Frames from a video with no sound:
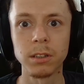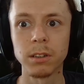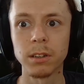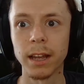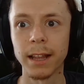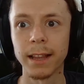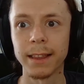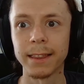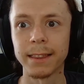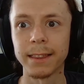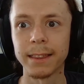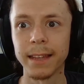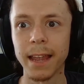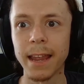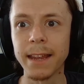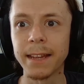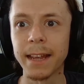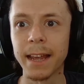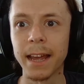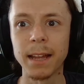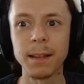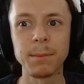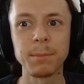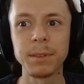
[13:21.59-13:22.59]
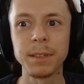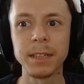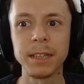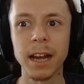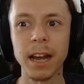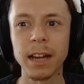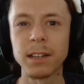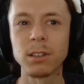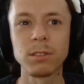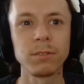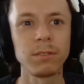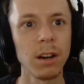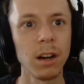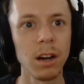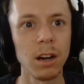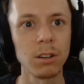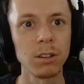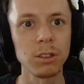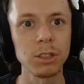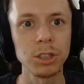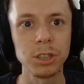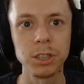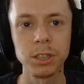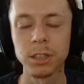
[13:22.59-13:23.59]
and they can be kind of
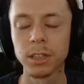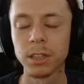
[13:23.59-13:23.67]
harsh.